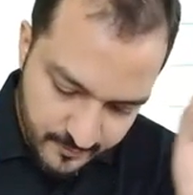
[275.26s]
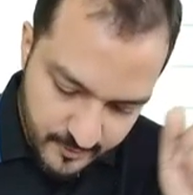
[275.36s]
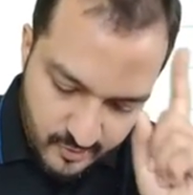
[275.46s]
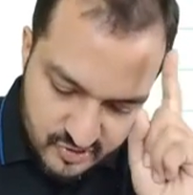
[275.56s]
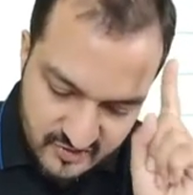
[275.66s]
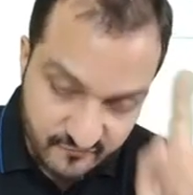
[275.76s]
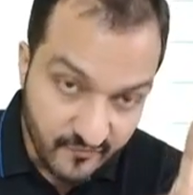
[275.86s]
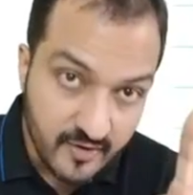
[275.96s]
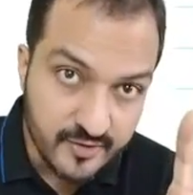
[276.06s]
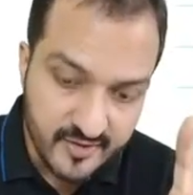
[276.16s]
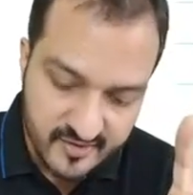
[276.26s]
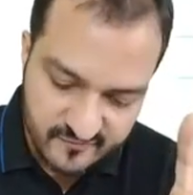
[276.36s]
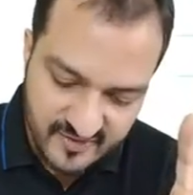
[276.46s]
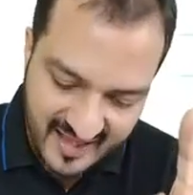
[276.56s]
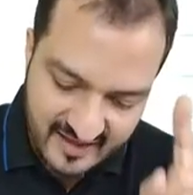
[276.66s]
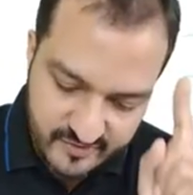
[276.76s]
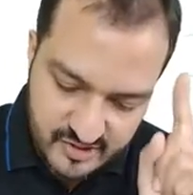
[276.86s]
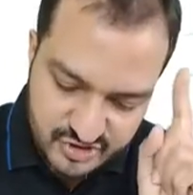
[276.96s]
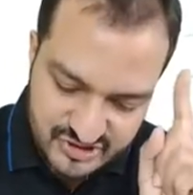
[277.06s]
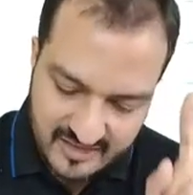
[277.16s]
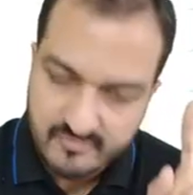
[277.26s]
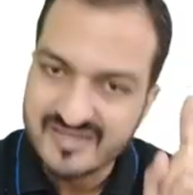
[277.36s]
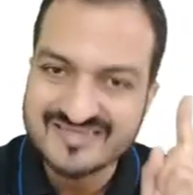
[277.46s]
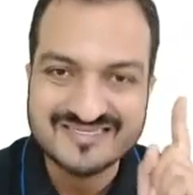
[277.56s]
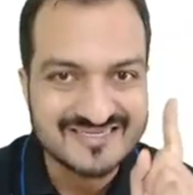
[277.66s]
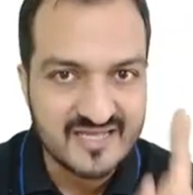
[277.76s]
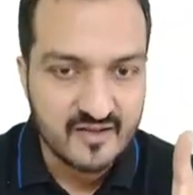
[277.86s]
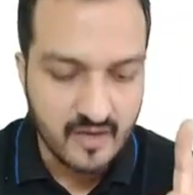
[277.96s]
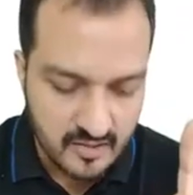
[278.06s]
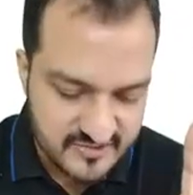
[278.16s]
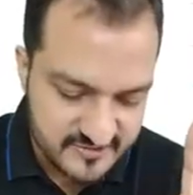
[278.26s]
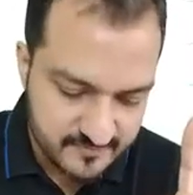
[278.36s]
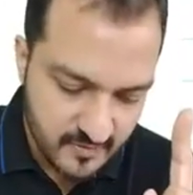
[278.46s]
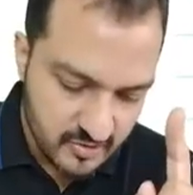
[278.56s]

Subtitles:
producing one unit, if the average time is 10 hours,